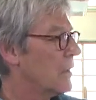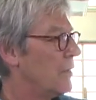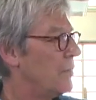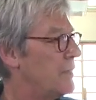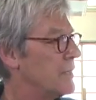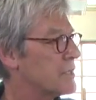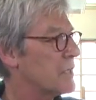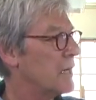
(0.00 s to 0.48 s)

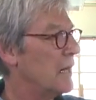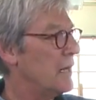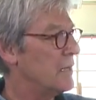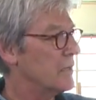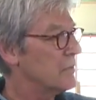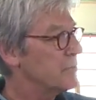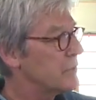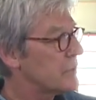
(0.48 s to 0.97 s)
this
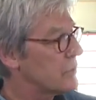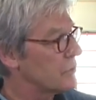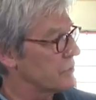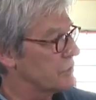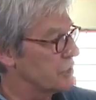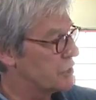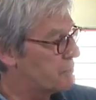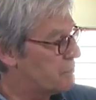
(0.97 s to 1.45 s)
layer,
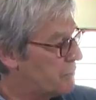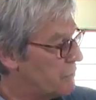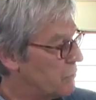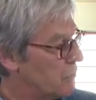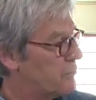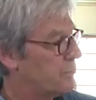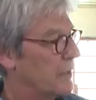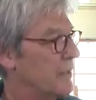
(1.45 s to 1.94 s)
because it's
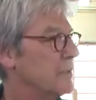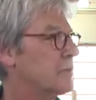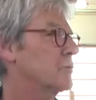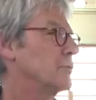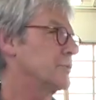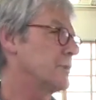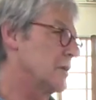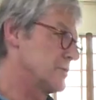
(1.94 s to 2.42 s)
pure paint,
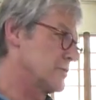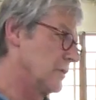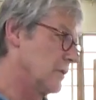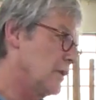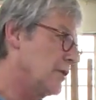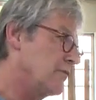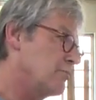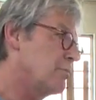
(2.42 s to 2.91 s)
contains a
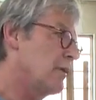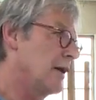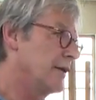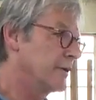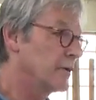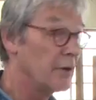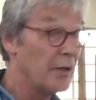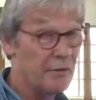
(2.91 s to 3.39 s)
lot of
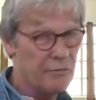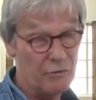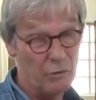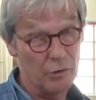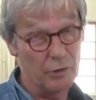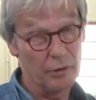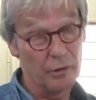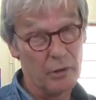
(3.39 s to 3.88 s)
binder, a lot of
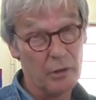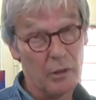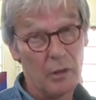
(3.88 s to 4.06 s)
oil,